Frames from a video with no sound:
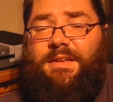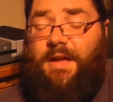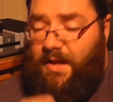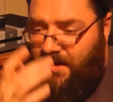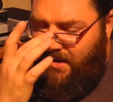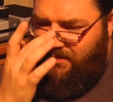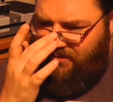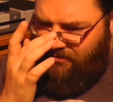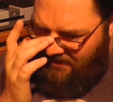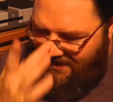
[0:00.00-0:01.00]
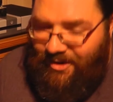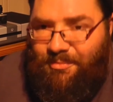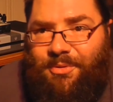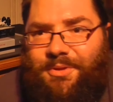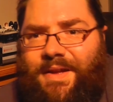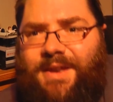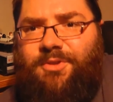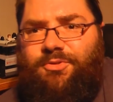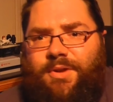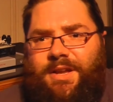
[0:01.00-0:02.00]
And just try and help all the
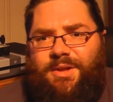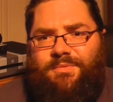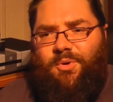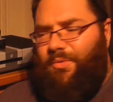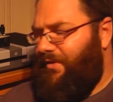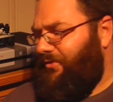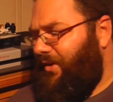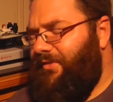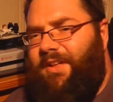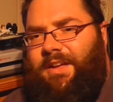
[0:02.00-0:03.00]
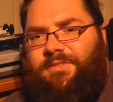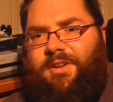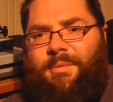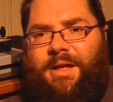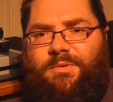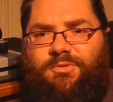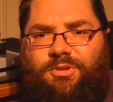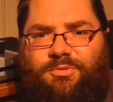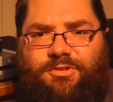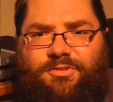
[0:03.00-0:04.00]
vendors, really, who've got all these nice tanks coming out and
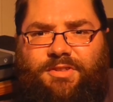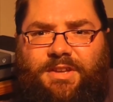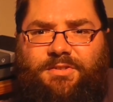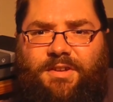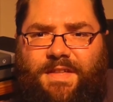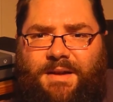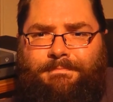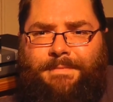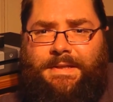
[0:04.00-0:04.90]
juices and things like that.